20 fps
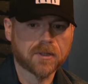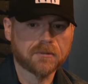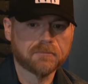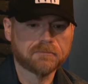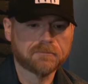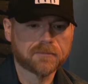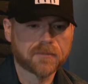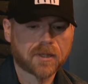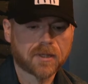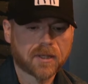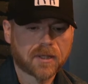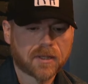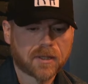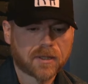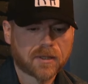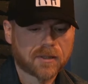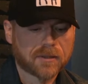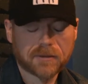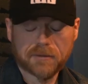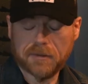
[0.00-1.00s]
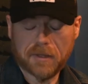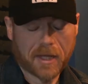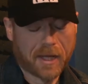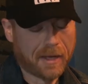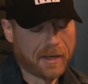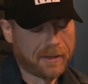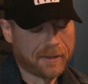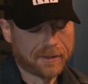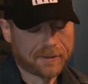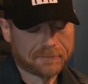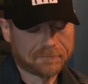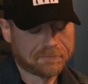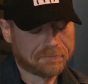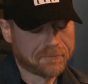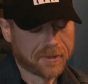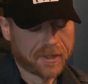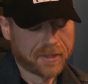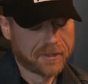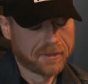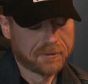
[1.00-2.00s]
And I, uh,
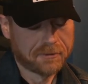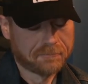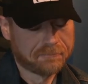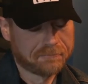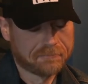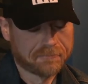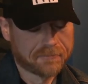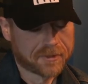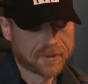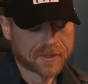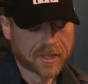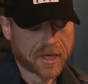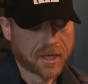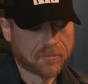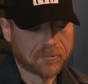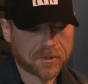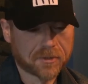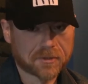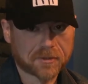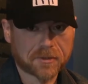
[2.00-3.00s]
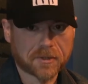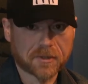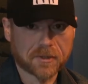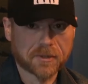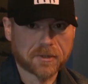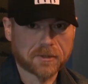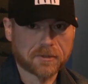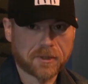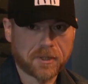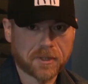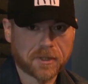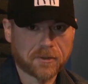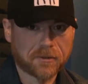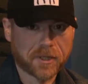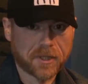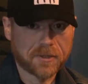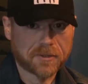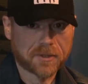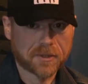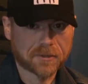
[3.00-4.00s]
he Sam just, uh, you know,
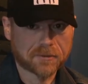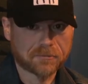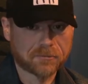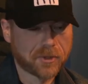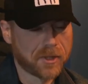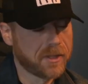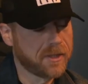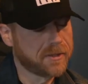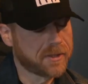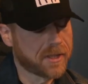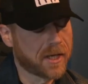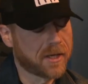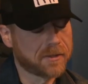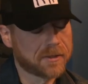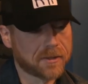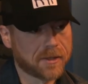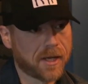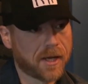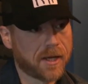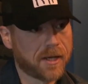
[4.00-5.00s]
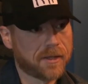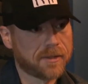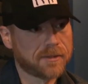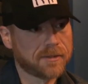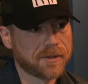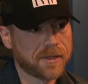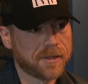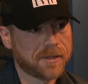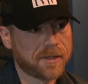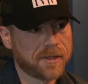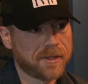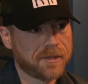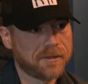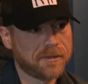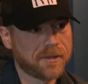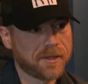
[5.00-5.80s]
he's just really talented guy, and yeah.